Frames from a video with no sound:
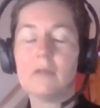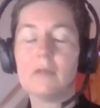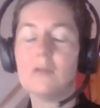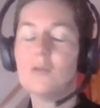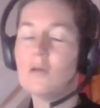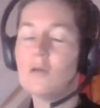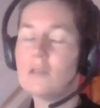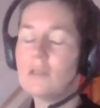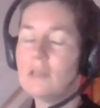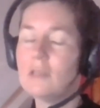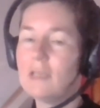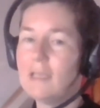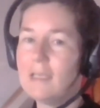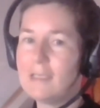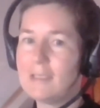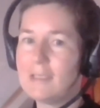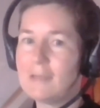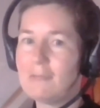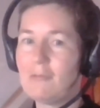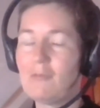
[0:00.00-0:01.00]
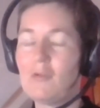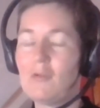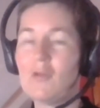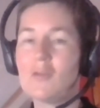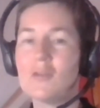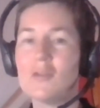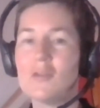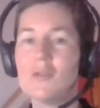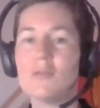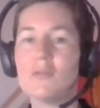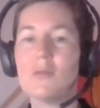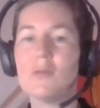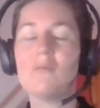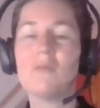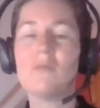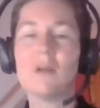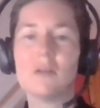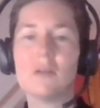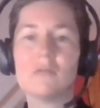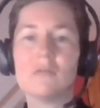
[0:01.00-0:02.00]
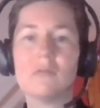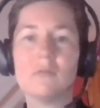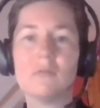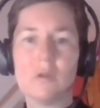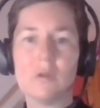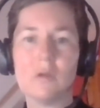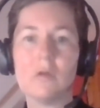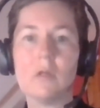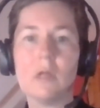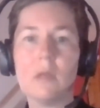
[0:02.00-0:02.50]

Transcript: Not an easy review to do as my first review,